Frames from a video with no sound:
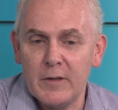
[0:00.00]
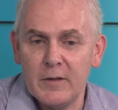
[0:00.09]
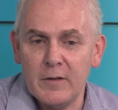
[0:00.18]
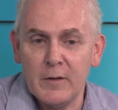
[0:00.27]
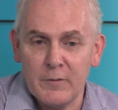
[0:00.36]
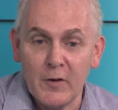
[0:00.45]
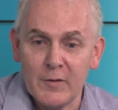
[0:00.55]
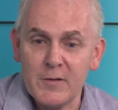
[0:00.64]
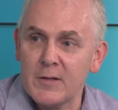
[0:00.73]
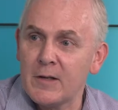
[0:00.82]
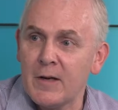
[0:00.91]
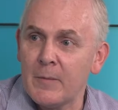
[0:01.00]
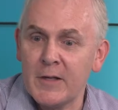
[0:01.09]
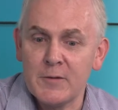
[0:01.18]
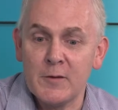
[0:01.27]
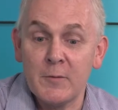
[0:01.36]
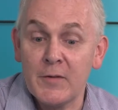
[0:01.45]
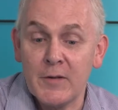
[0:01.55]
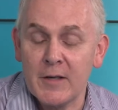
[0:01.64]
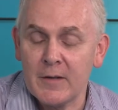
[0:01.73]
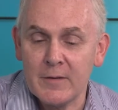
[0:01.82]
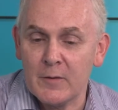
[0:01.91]
you've got to do it. I mean, that's the one
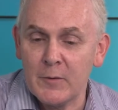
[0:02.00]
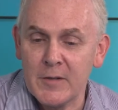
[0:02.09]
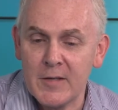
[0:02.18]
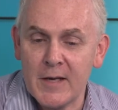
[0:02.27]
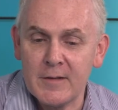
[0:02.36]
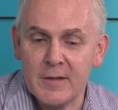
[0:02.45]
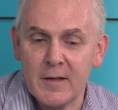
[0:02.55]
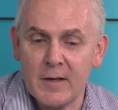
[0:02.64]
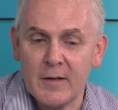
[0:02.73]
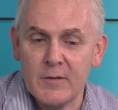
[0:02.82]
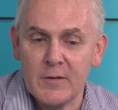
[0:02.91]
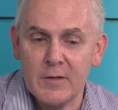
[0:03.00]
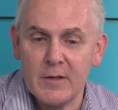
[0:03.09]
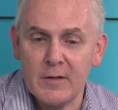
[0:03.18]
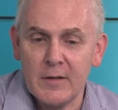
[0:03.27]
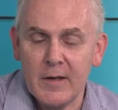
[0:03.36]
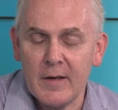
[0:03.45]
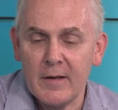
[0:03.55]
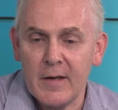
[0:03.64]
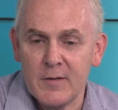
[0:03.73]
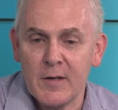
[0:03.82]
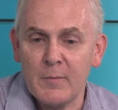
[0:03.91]
thing I always say to the clients.
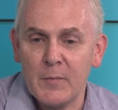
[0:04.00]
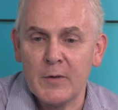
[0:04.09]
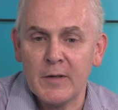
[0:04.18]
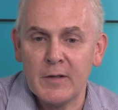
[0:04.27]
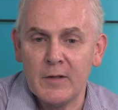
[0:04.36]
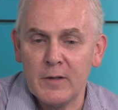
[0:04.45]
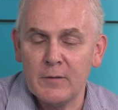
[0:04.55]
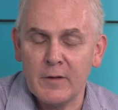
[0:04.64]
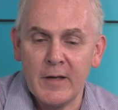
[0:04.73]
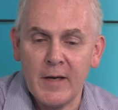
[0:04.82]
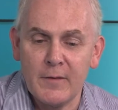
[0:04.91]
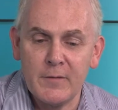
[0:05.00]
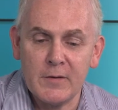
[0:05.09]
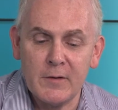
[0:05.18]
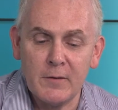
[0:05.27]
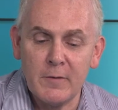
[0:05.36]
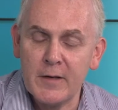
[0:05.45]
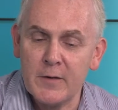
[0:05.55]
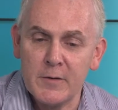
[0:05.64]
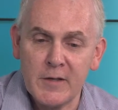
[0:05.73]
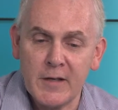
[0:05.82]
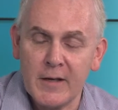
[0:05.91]
At some point, your
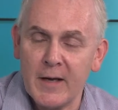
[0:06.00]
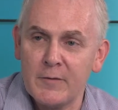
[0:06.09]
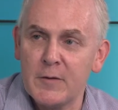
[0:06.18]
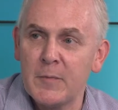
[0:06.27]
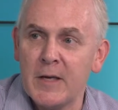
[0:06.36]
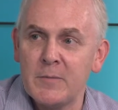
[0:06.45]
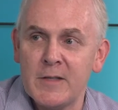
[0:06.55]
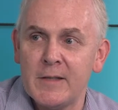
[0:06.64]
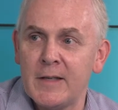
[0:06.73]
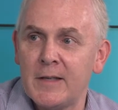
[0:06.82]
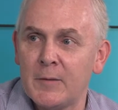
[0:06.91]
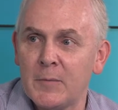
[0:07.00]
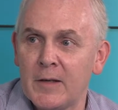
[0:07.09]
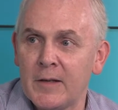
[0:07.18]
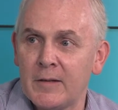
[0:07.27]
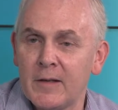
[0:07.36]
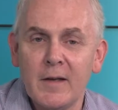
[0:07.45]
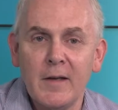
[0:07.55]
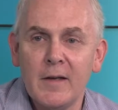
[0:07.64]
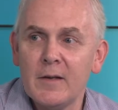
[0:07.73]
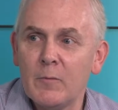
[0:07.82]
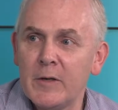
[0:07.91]
records are going to have to be MTD compliant.
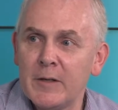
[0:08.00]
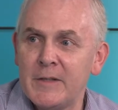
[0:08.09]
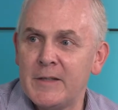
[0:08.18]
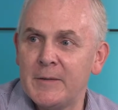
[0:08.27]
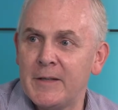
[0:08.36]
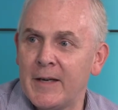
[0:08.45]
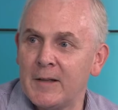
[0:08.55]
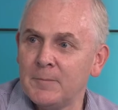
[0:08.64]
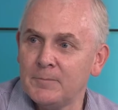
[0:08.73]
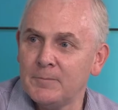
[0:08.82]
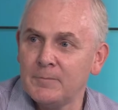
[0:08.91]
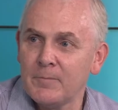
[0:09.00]
Why don't we do it now?